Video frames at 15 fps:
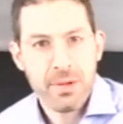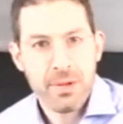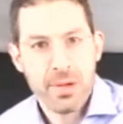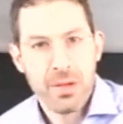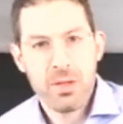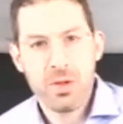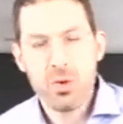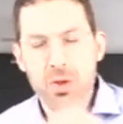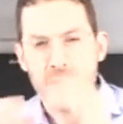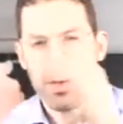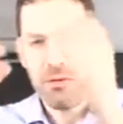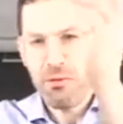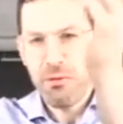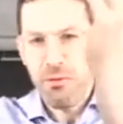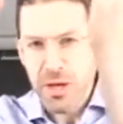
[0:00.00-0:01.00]
The, the,
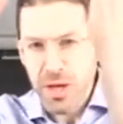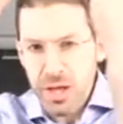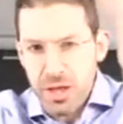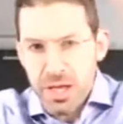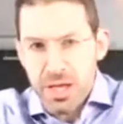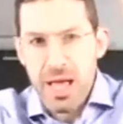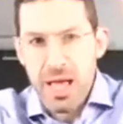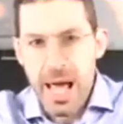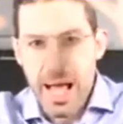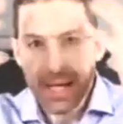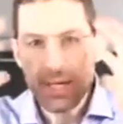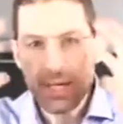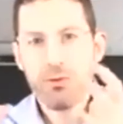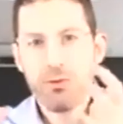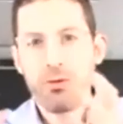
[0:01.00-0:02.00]
the, the
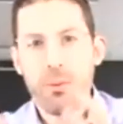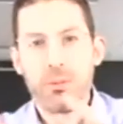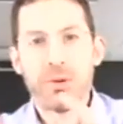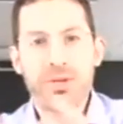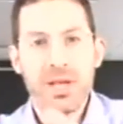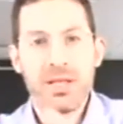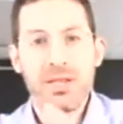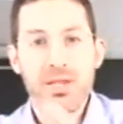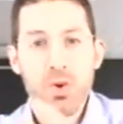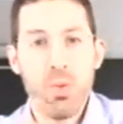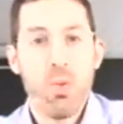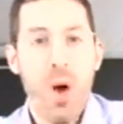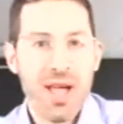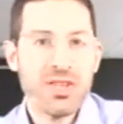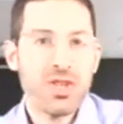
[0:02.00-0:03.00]
Esav represents the
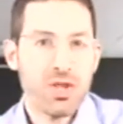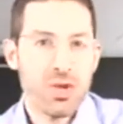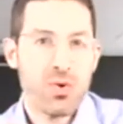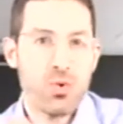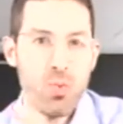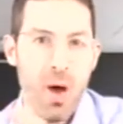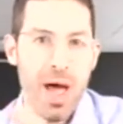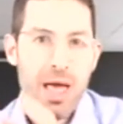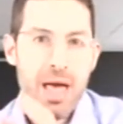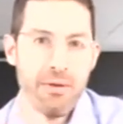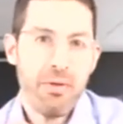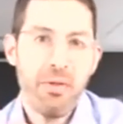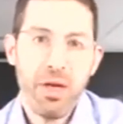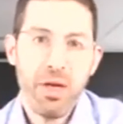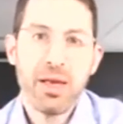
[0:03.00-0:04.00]
Western way of
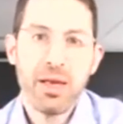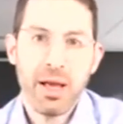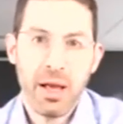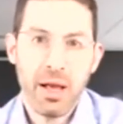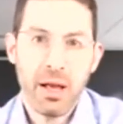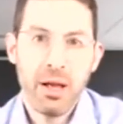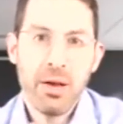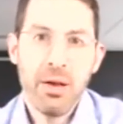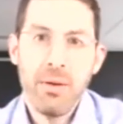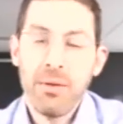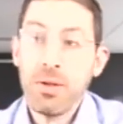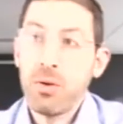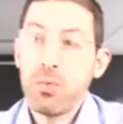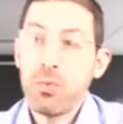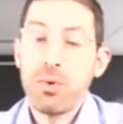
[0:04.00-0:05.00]
thinking,
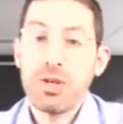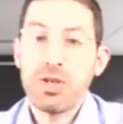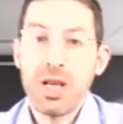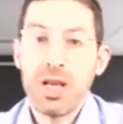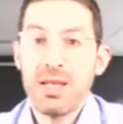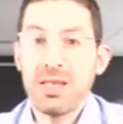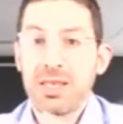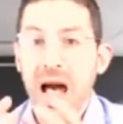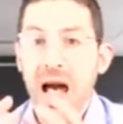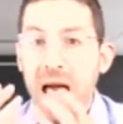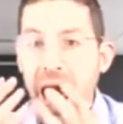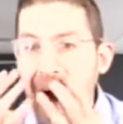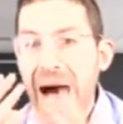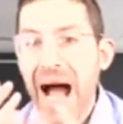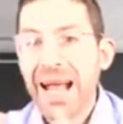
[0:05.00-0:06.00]
which is
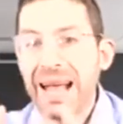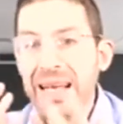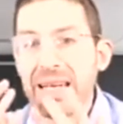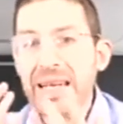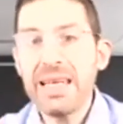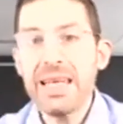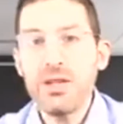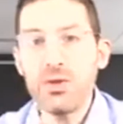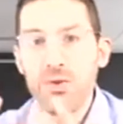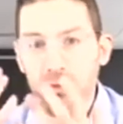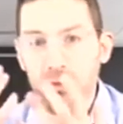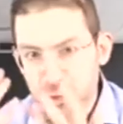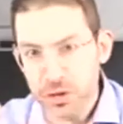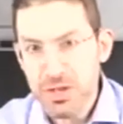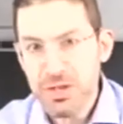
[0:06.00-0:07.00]
I need to
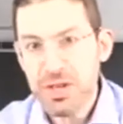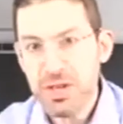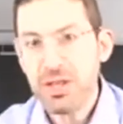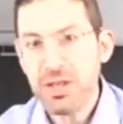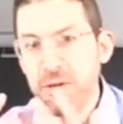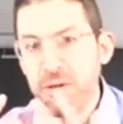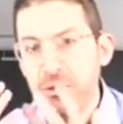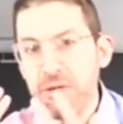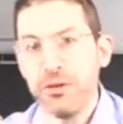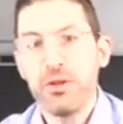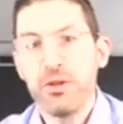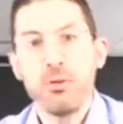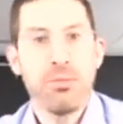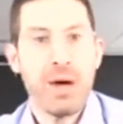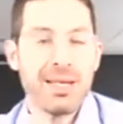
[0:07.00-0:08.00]
physically
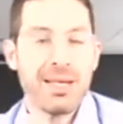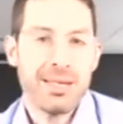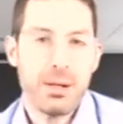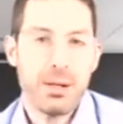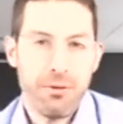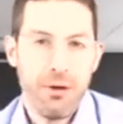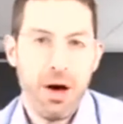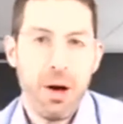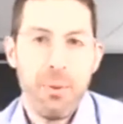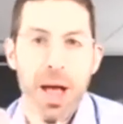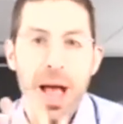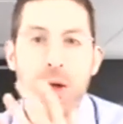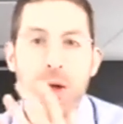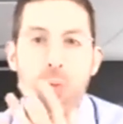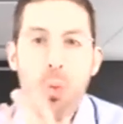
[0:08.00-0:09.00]
fill myself up.
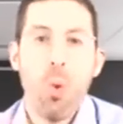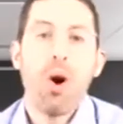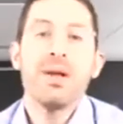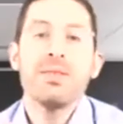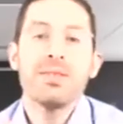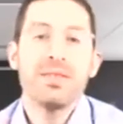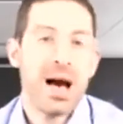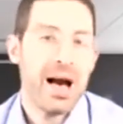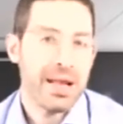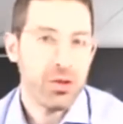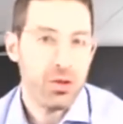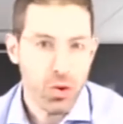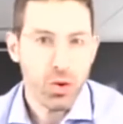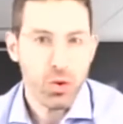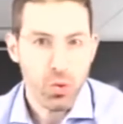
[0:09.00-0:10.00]
And once I
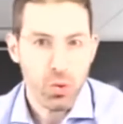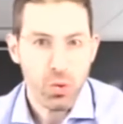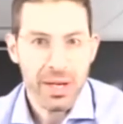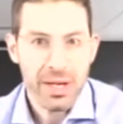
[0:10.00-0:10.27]
do,